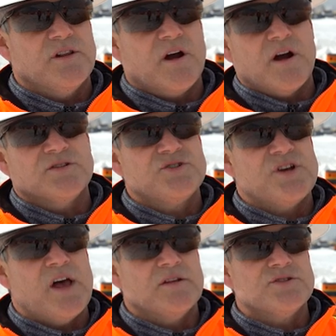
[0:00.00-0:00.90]
large
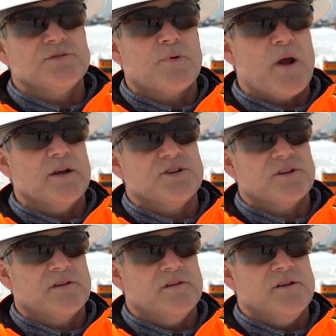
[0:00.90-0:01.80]
challenging
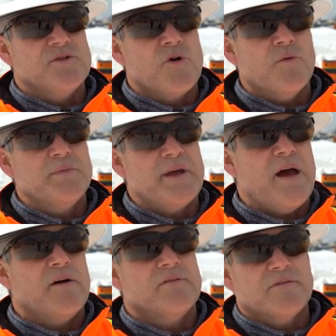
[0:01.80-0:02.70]
project in your
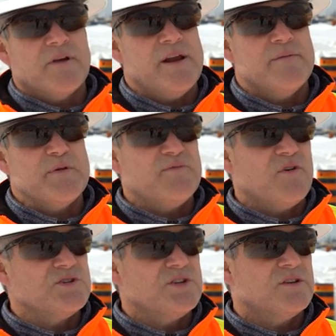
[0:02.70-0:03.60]
hometown, right? I've been
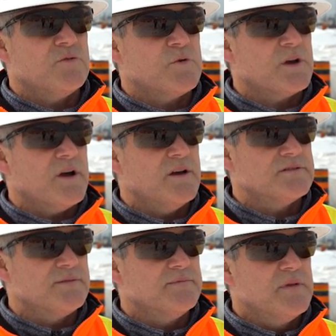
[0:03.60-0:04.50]
fortunate to work on
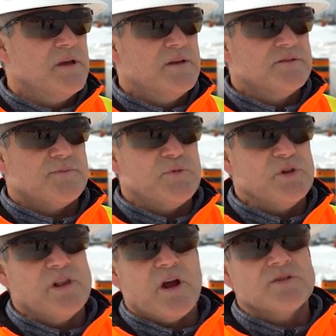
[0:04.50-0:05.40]
some, some
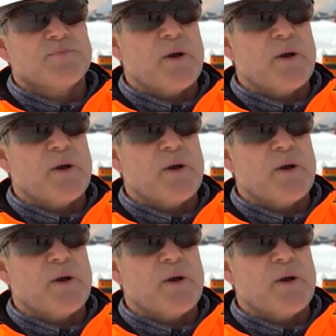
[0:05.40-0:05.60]
really large